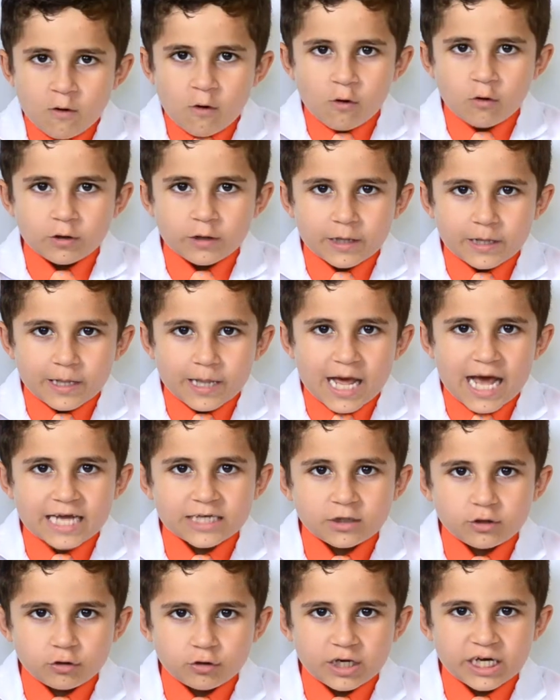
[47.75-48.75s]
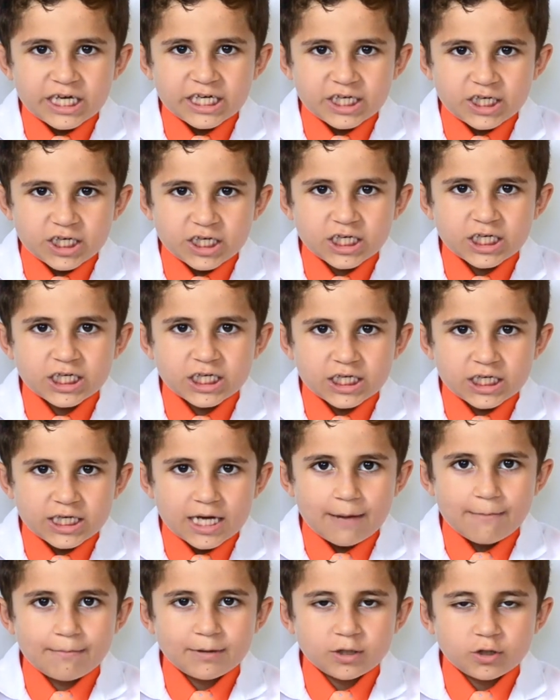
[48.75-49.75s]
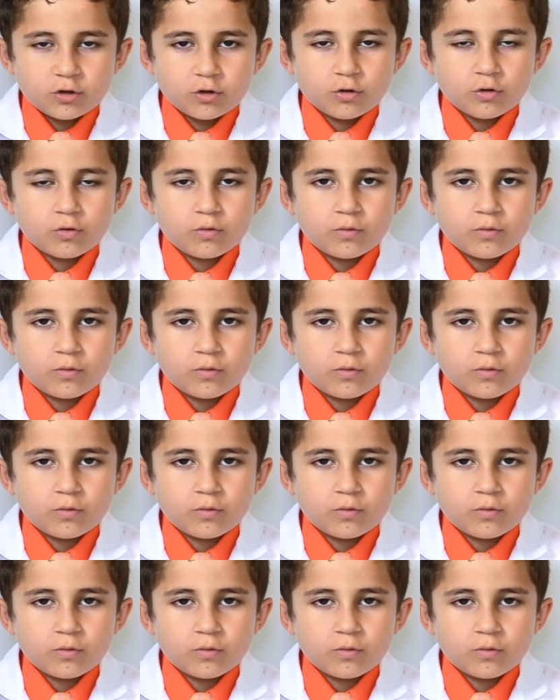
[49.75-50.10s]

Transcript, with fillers: or the glass transition temperature.